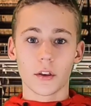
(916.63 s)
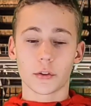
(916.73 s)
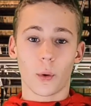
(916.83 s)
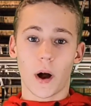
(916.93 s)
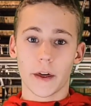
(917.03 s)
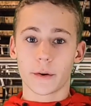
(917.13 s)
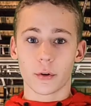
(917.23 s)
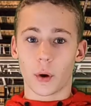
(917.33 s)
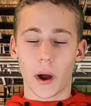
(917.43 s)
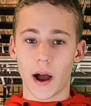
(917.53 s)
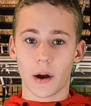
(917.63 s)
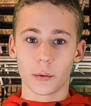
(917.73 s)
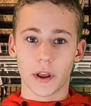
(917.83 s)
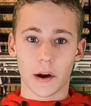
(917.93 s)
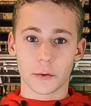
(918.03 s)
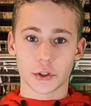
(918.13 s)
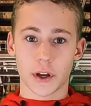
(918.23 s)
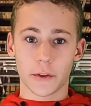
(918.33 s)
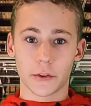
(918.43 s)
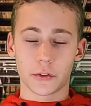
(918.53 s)
So I don't know how Navrich
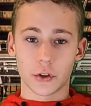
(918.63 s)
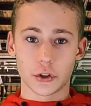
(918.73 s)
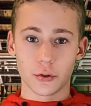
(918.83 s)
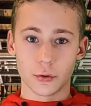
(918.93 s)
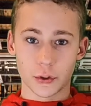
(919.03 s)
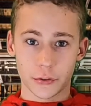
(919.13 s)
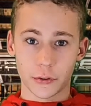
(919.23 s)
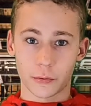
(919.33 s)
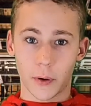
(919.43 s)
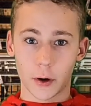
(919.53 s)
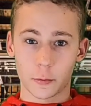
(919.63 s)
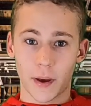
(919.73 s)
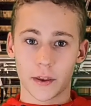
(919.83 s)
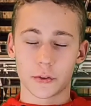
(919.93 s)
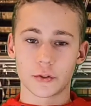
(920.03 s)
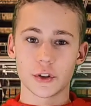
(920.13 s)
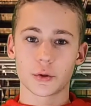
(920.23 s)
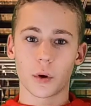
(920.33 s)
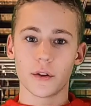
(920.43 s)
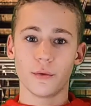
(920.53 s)
got this to shoot just as far as my
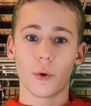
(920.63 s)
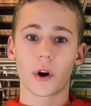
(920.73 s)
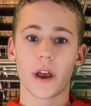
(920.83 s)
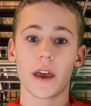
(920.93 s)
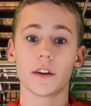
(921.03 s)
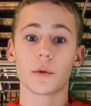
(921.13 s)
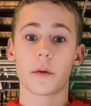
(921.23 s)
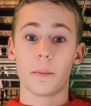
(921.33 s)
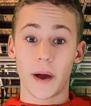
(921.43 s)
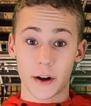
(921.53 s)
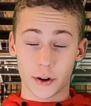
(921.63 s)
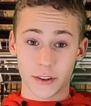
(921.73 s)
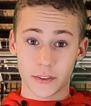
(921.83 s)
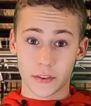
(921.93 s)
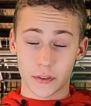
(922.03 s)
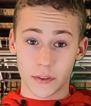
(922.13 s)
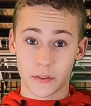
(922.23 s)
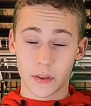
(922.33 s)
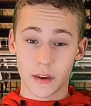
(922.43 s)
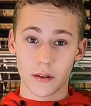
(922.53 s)
SSG24, and with better
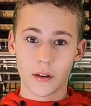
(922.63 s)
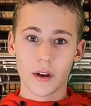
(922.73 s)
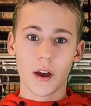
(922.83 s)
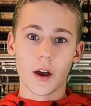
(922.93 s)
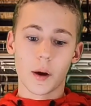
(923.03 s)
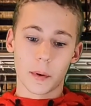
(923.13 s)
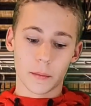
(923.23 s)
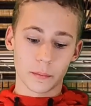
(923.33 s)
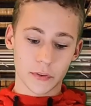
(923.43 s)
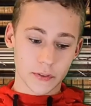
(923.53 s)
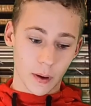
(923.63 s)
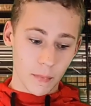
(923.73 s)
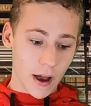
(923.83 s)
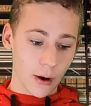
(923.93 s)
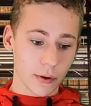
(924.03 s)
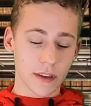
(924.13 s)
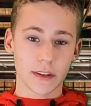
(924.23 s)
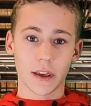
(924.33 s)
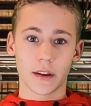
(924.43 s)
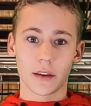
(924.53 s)
consistency, but somehow he
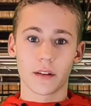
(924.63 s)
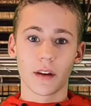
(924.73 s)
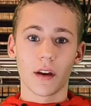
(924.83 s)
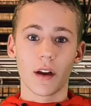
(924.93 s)
did.